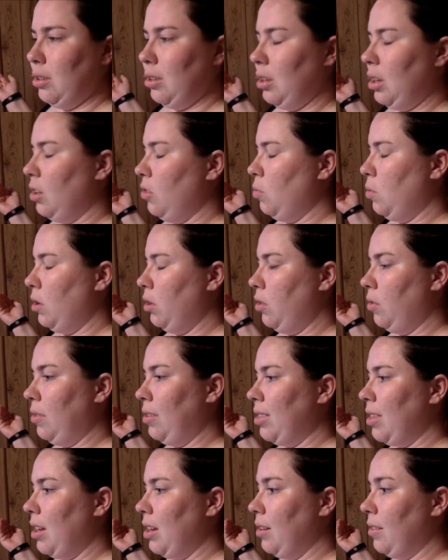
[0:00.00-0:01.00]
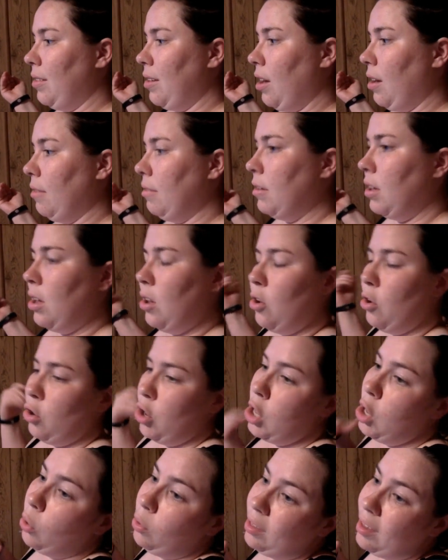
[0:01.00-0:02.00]
It's one of those things of,
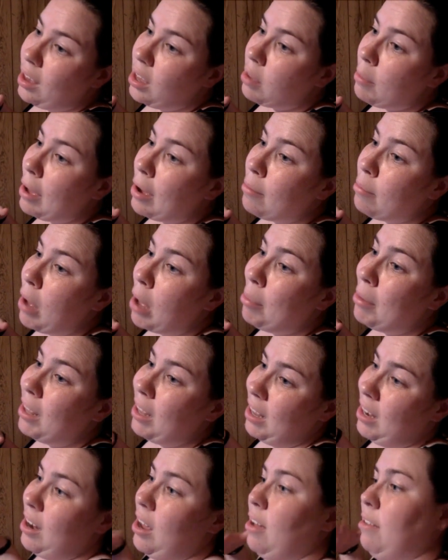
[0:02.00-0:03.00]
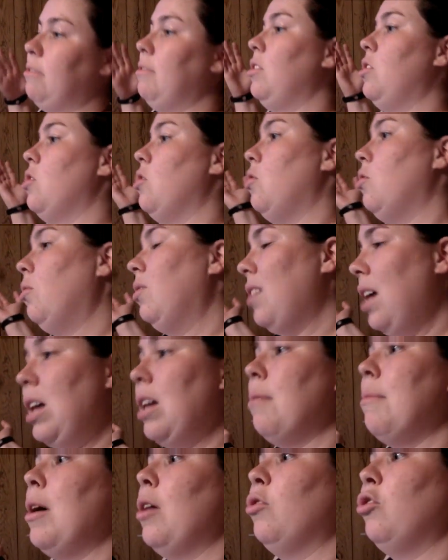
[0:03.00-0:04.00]
you don't take him out in public enough, you take
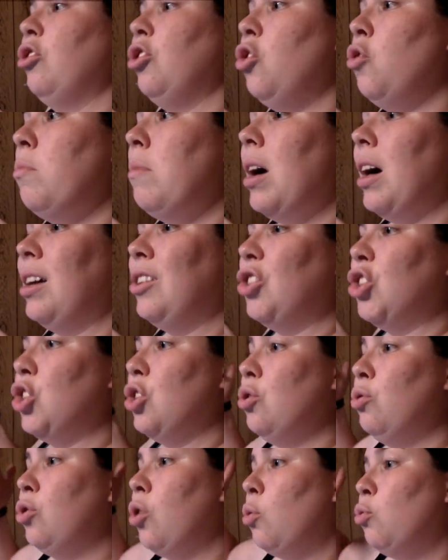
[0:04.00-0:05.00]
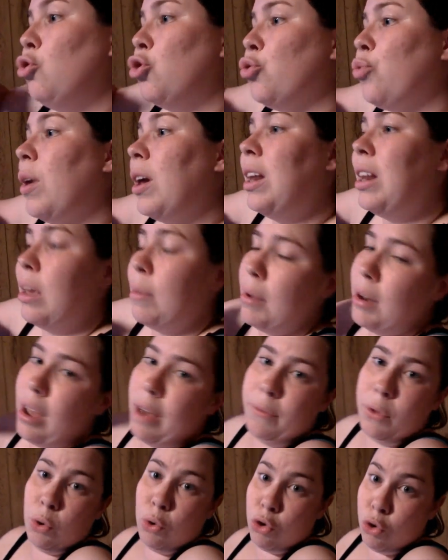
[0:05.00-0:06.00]
him out too much, you don't train him
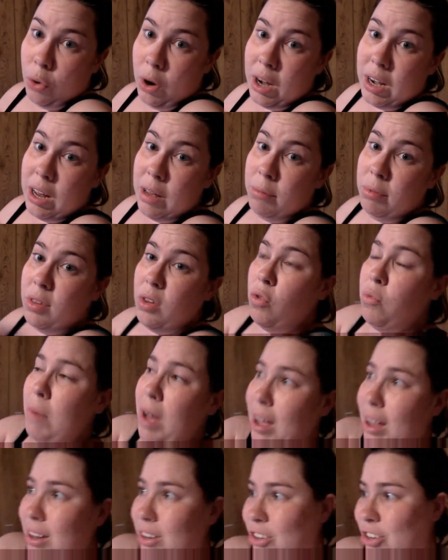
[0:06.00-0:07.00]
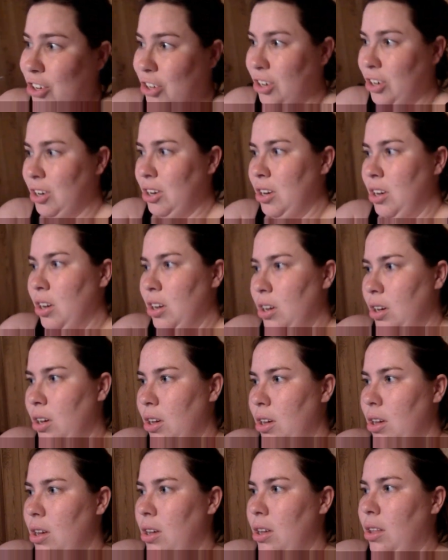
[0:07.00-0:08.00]
enough, you train him too much.
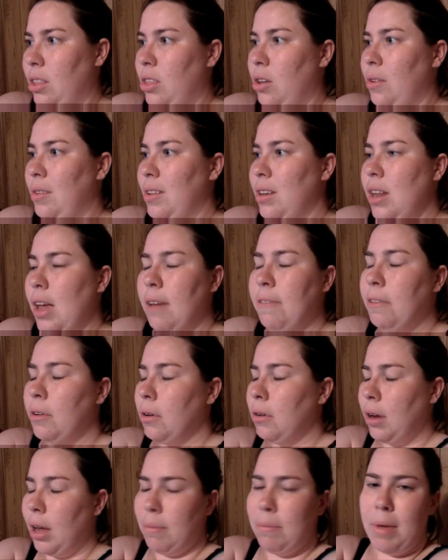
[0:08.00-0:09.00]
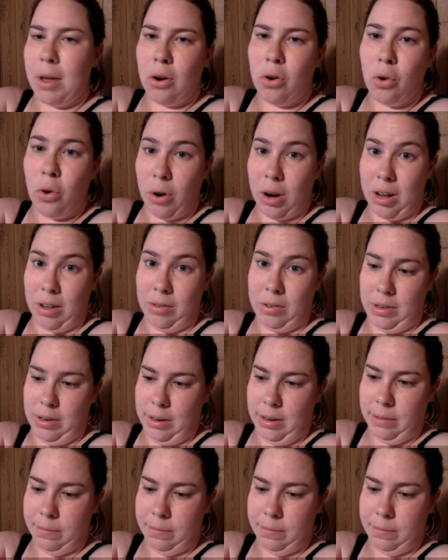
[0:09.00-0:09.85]
There's never a middle ground.